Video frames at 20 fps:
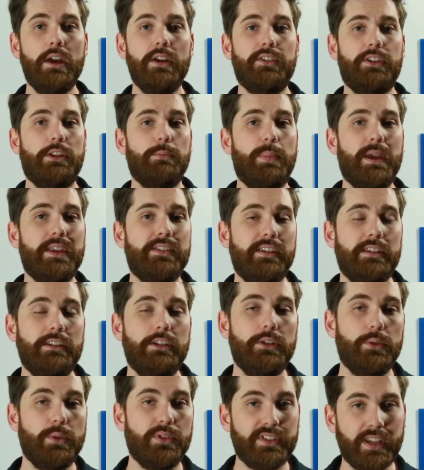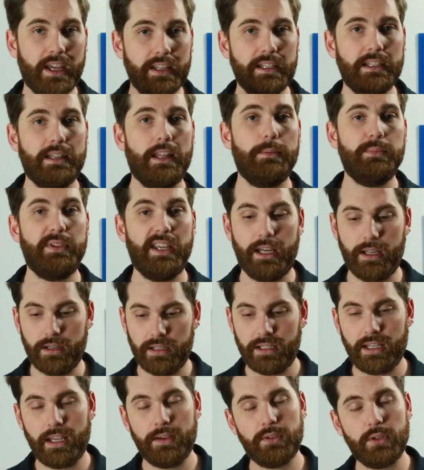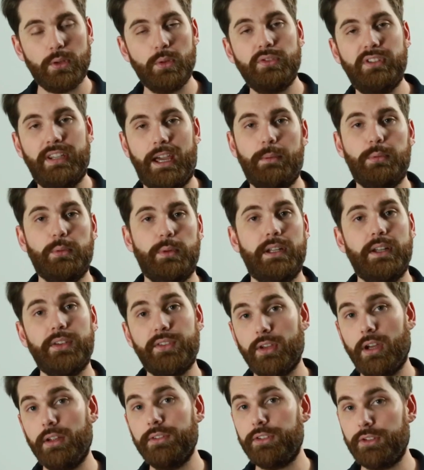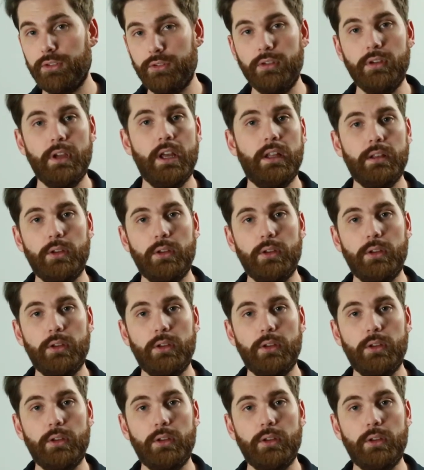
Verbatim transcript: So the best thing to do is take the alarm down, give it a good tap around its sides to